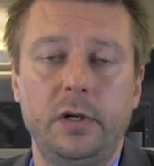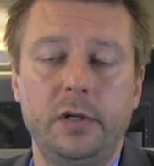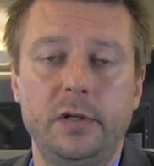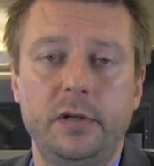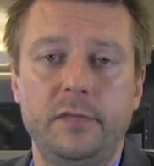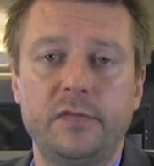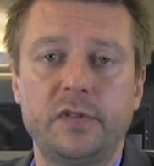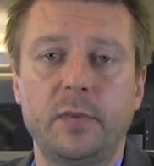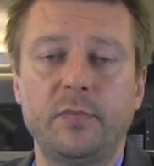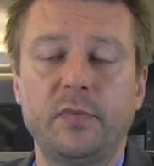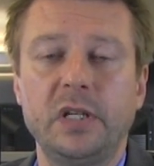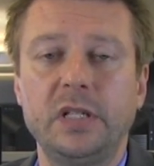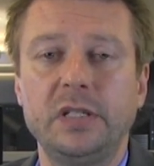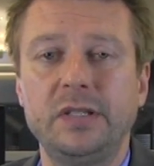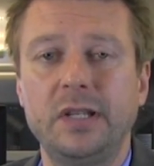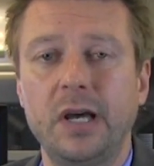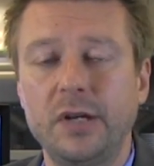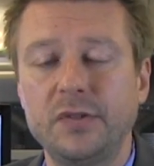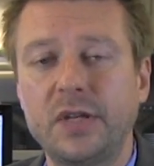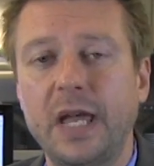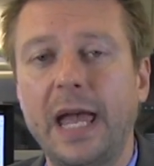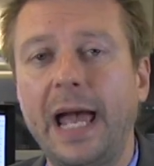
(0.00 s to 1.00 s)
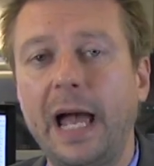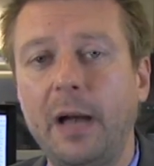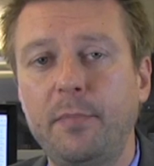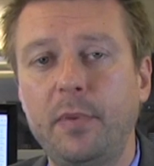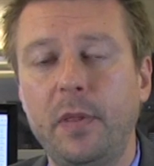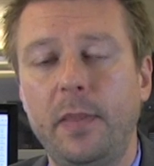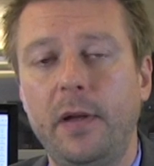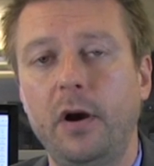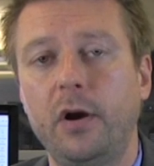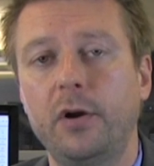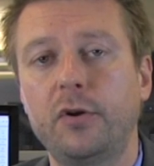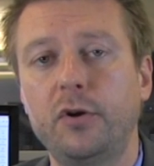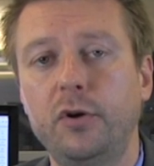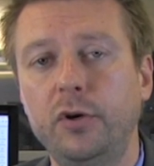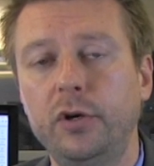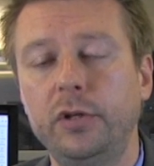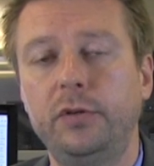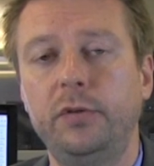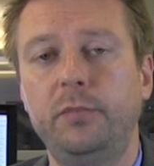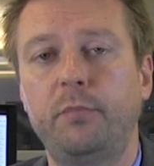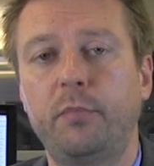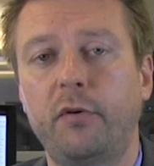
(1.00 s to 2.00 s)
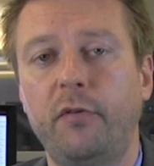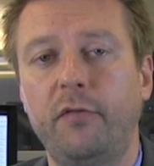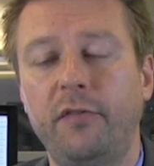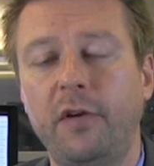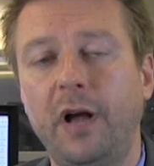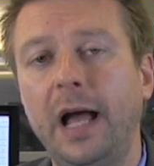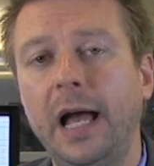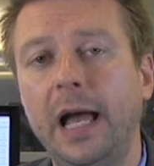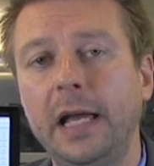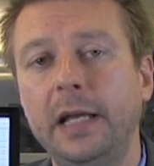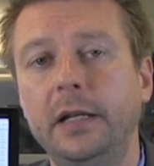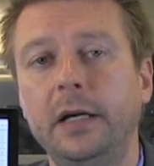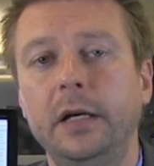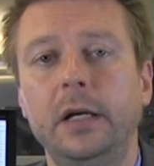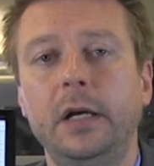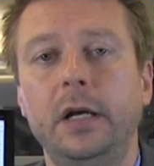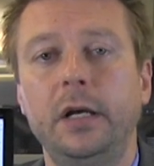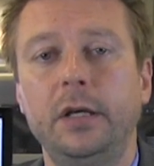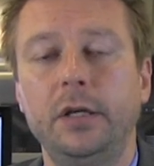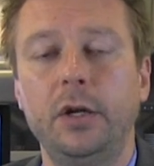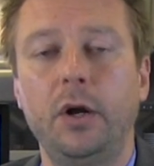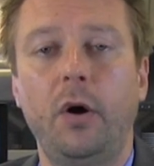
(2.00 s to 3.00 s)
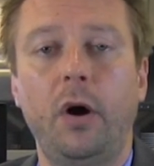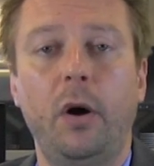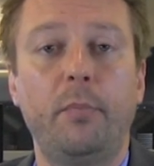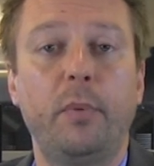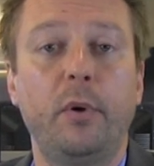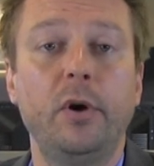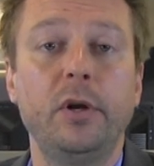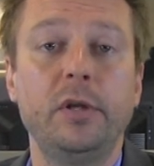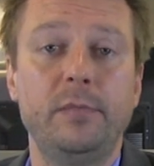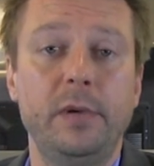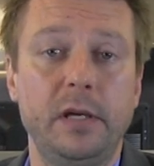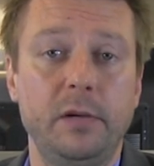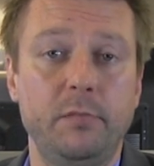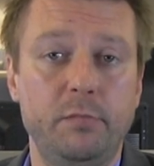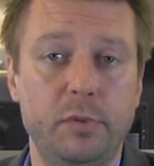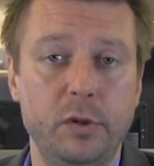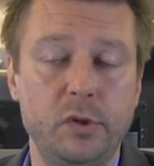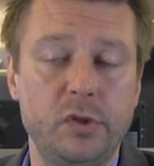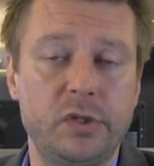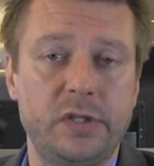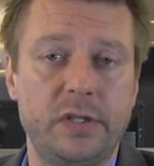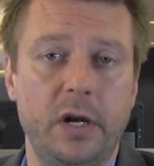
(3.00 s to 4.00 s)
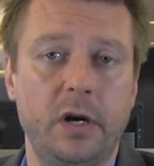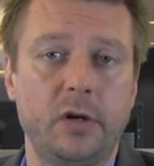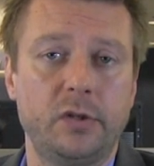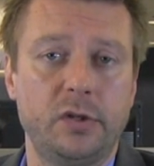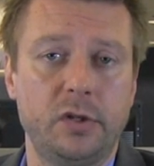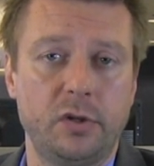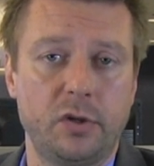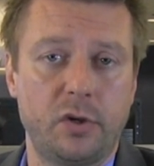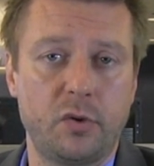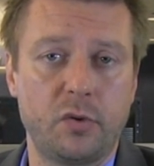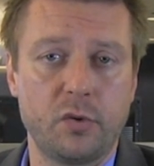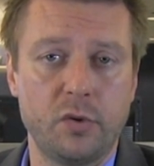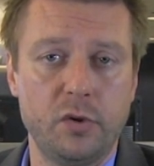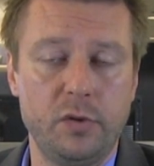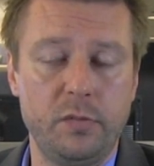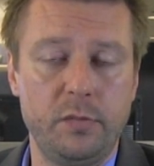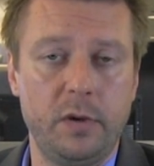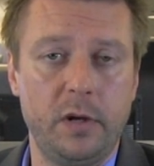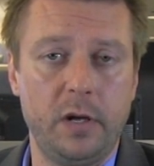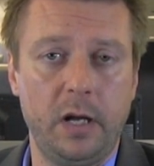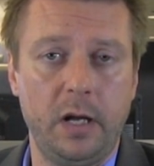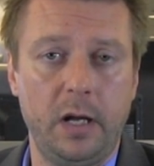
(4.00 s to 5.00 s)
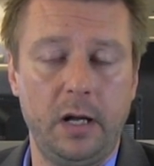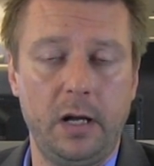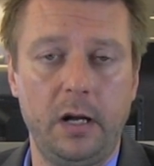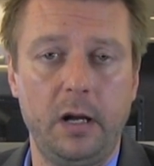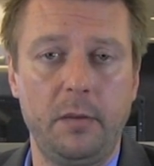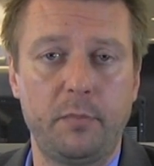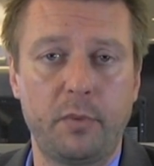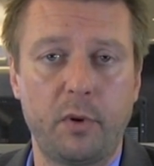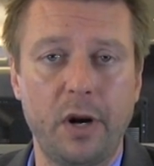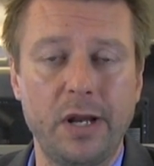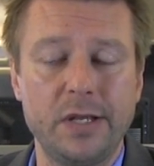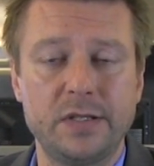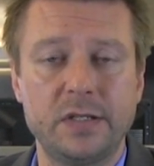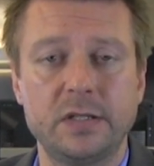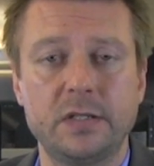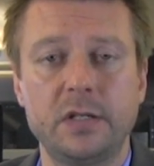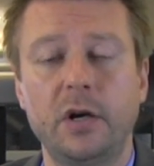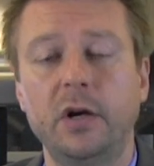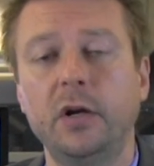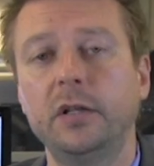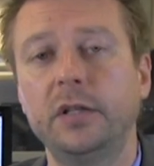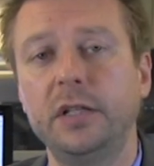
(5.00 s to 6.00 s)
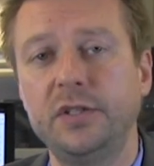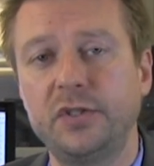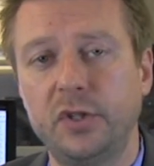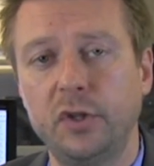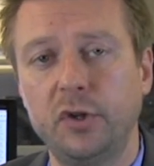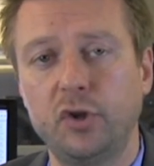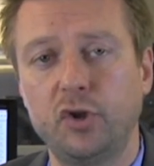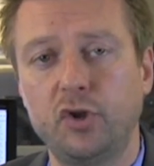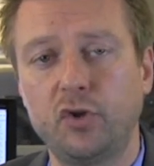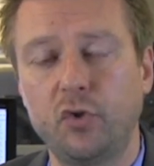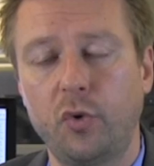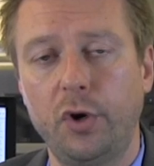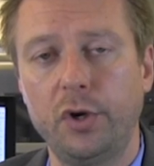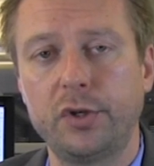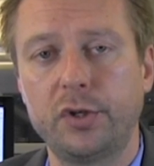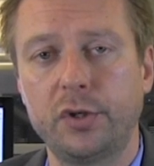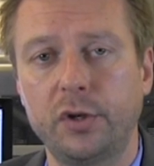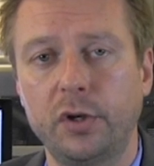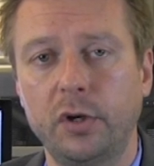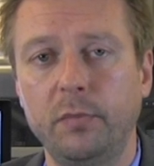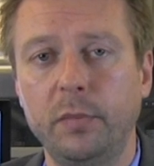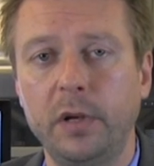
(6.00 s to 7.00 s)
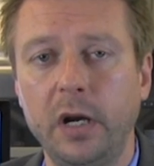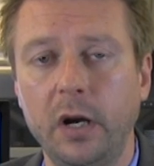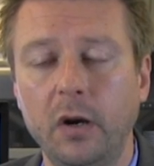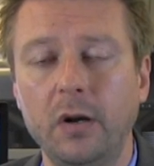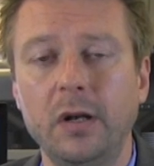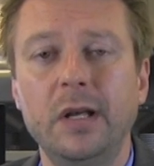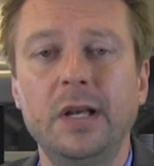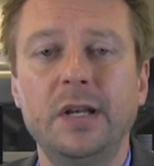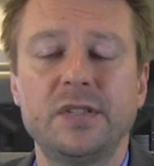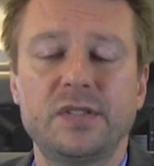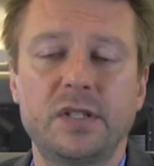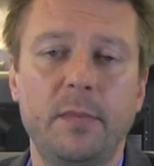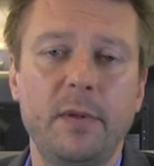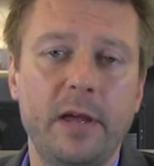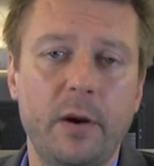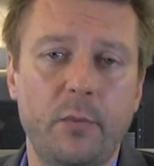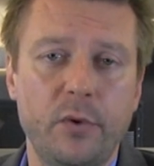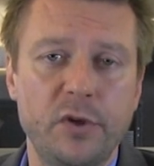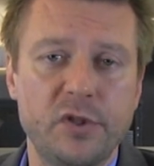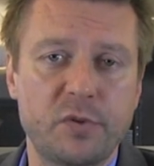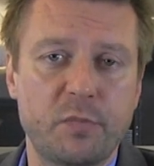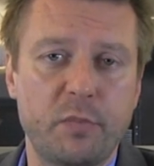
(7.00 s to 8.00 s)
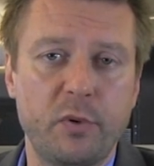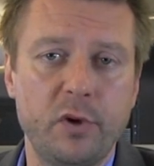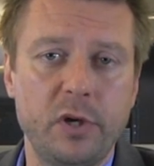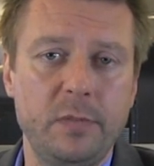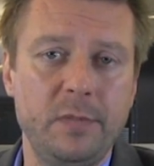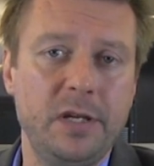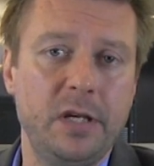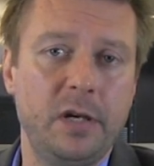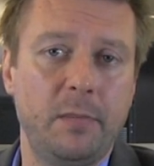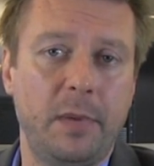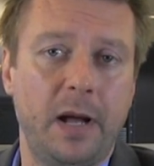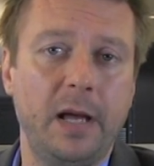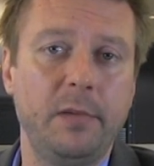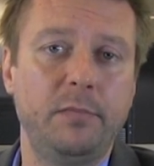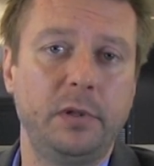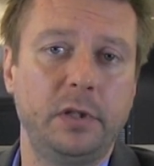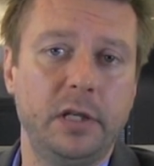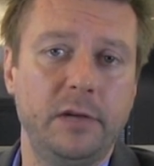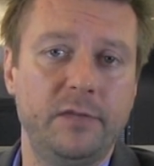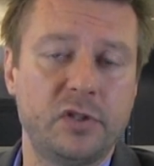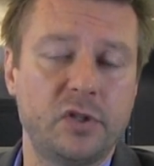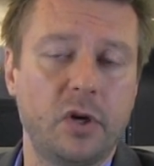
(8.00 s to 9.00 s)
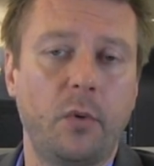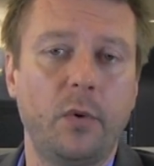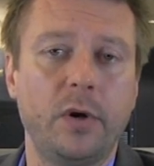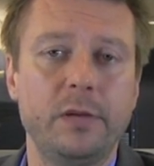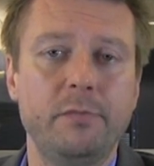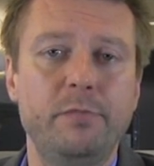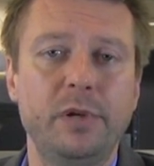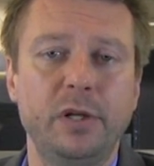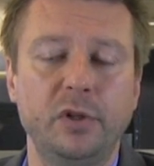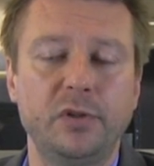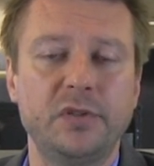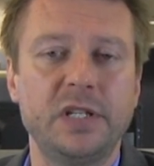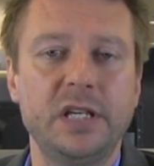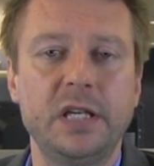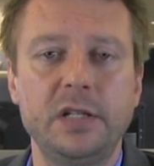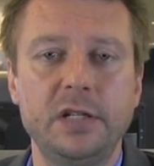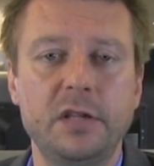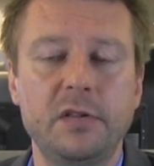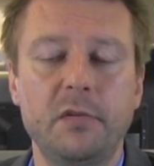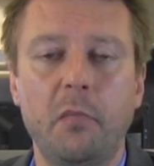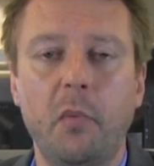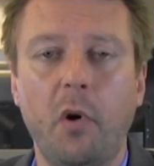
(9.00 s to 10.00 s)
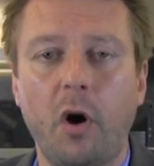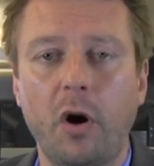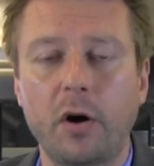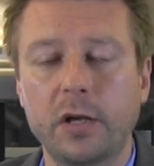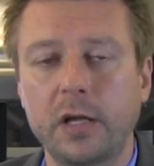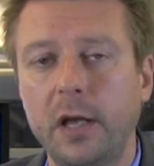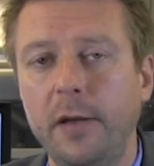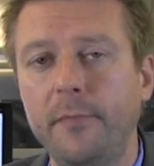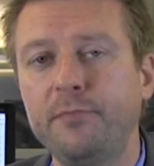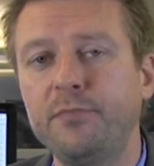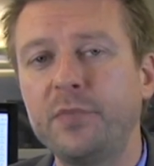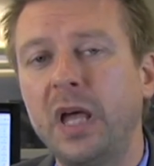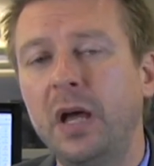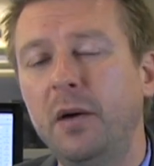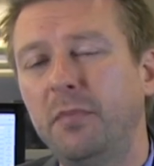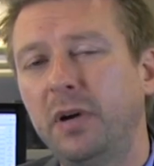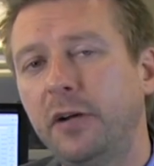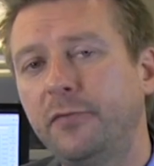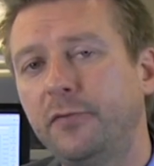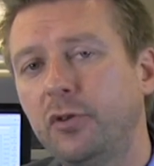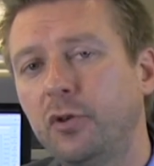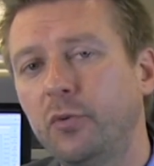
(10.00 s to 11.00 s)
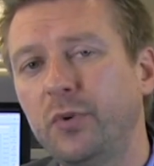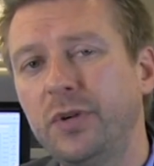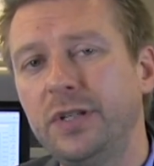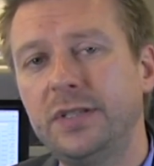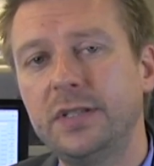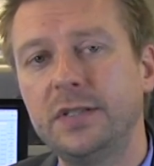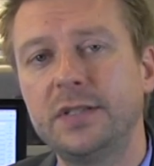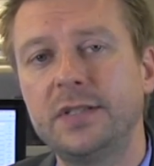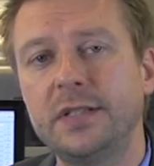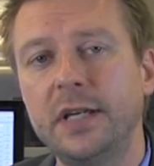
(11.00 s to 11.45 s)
if something does happen there, it could provide, a pretty big boost there to the crude prices there, at least in the short term here. Some of that risk premium, I believe, is already built into the market. But after the recent